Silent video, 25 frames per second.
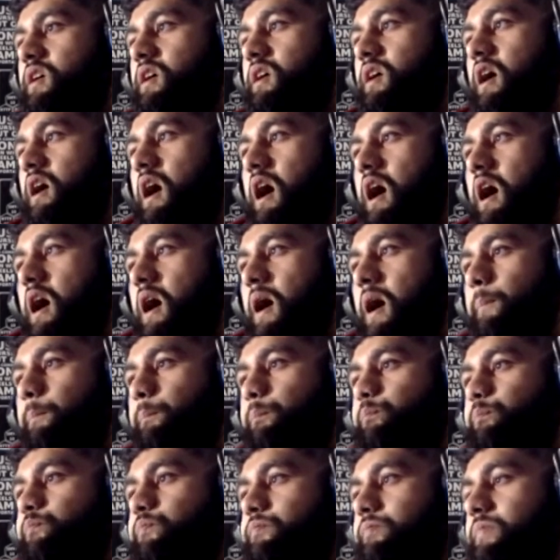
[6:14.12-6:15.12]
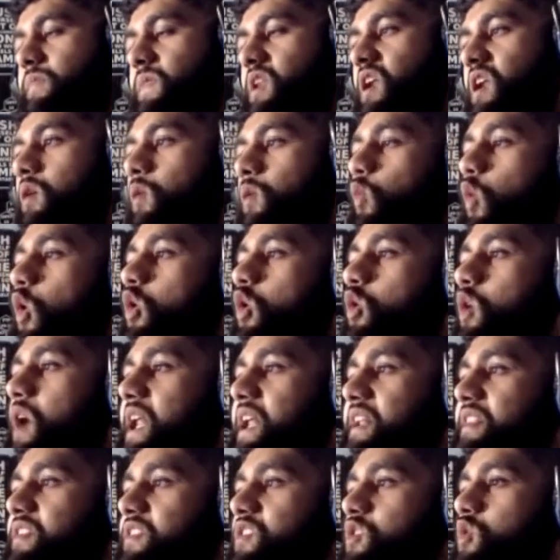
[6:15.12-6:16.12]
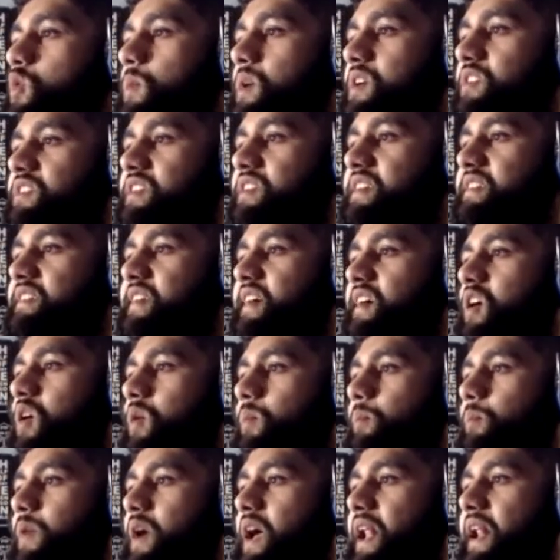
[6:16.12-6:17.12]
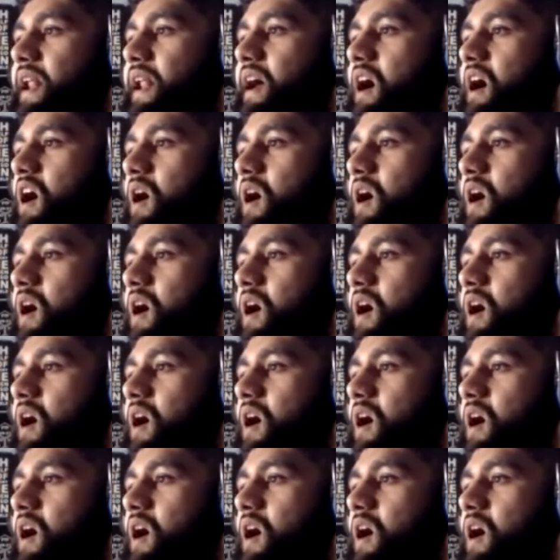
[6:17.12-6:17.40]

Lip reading: Won't get into too much detail, but